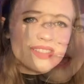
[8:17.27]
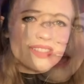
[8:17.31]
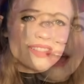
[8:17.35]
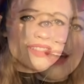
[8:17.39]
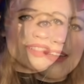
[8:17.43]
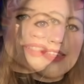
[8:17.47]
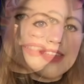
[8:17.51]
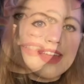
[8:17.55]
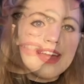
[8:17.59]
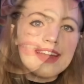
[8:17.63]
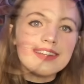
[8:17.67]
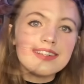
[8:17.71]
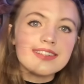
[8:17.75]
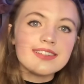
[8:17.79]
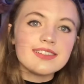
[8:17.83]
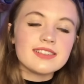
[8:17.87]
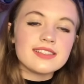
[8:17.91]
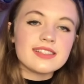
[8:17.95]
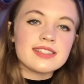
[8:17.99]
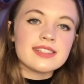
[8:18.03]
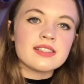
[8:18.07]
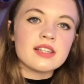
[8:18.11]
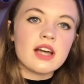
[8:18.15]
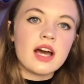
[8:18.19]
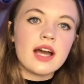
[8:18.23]
and then you'll
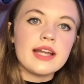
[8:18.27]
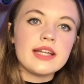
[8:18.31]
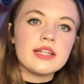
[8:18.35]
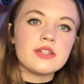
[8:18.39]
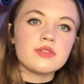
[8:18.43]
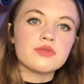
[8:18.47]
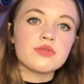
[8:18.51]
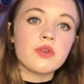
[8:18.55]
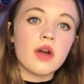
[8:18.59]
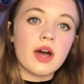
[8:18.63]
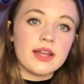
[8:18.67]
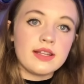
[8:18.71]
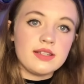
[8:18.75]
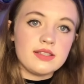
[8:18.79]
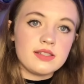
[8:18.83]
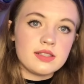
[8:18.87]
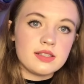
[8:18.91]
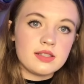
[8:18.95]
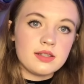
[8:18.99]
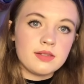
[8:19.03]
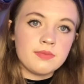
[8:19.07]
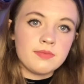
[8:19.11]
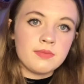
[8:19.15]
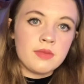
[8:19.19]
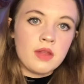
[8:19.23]
decide,
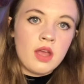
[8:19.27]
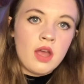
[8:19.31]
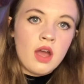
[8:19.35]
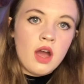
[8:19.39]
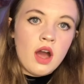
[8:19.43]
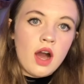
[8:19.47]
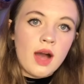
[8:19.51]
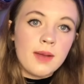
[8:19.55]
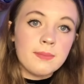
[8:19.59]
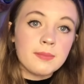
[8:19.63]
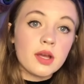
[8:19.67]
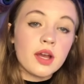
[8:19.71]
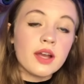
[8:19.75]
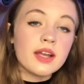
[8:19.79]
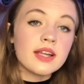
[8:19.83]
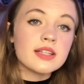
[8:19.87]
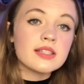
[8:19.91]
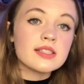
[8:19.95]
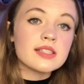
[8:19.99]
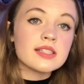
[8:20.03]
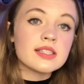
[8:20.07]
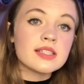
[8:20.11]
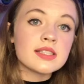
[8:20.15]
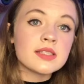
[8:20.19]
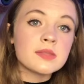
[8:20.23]
right, I'm going
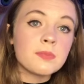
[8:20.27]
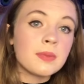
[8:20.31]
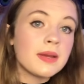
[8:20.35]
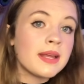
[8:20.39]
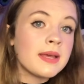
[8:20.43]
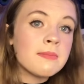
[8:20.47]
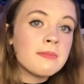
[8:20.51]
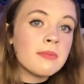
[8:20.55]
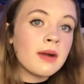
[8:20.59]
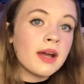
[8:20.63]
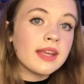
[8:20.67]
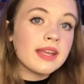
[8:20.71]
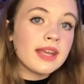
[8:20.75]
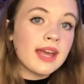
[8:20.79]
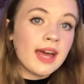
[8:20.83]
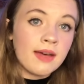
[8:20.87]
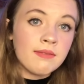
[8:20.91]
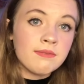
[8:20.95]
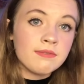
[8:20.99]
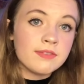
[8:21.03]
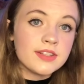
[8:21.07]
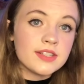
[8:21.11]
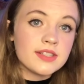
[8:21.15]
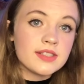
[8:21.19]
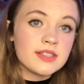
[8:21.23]
to split my
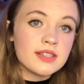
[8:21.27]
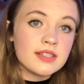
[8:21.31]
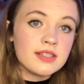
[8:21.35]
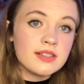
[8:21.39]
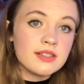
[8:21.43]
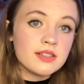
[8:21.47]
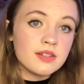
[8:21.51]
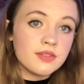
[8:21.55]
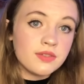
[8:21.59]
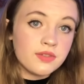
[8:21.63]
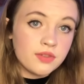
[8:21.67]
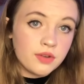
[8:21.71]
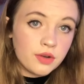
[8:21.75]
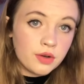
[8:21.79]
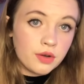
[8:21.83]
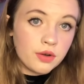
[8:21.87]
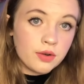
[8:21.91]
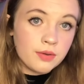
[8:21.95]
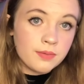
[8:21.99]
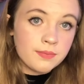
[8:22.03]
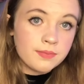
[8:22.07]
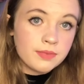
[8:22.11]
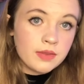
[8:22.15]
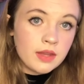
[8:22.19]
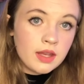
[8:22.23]
canvas into four.
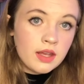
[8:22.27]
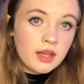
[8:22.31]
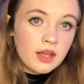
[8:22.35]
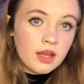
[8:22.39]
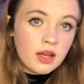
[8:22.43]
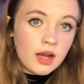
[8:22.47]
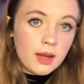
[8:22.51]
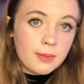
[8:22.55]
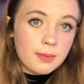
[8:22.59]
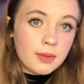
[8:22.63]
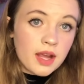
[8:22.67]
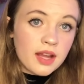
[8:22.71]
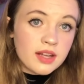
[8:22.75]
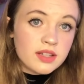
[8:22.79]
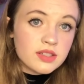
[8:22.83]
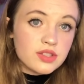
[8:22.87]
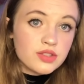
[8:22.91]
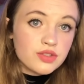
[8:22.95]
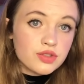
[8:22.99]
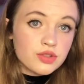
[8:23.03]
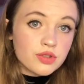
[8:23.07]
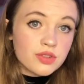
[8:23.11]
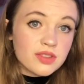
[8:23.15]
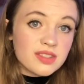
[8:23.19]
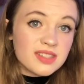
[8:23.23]
I'm going to
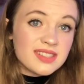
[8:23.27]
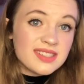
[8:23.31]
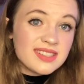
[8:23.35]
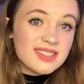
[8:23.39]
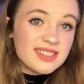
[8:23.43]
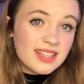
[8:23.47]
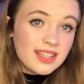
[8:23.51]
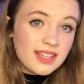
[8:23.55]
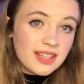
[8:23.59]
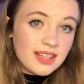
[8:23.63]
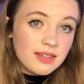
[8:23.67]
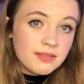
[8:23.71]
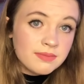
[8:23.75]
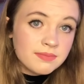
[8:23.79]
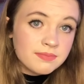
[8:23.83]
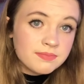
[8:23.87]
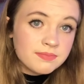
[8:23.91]
draw the sea,